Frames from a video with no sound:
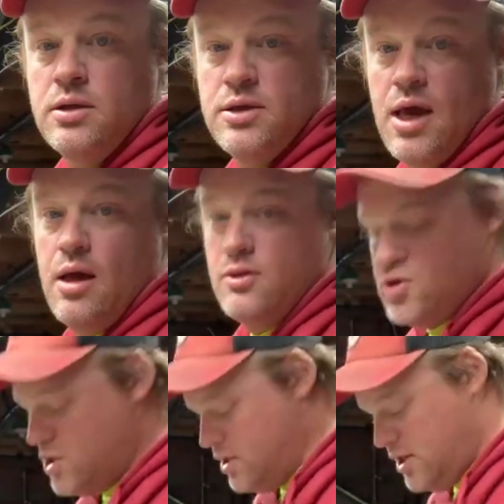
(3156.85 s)
Yeah,
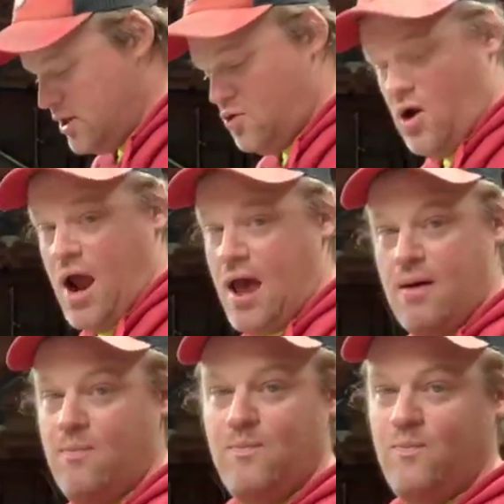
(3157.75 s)
she can
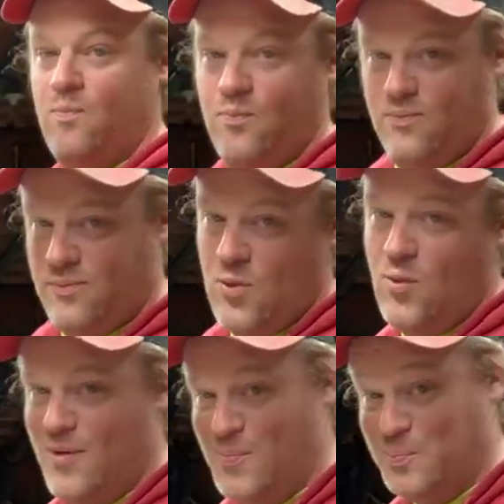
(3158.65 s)
grab,
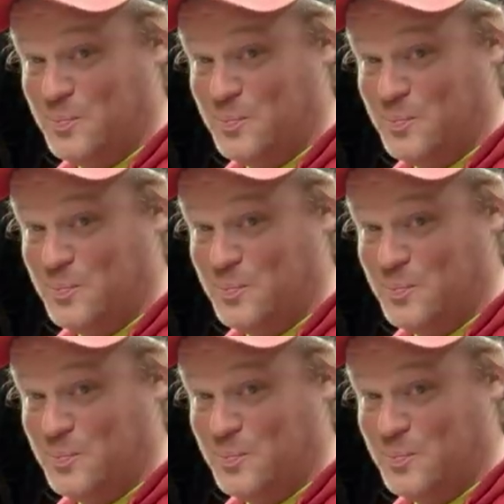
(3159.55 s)
well,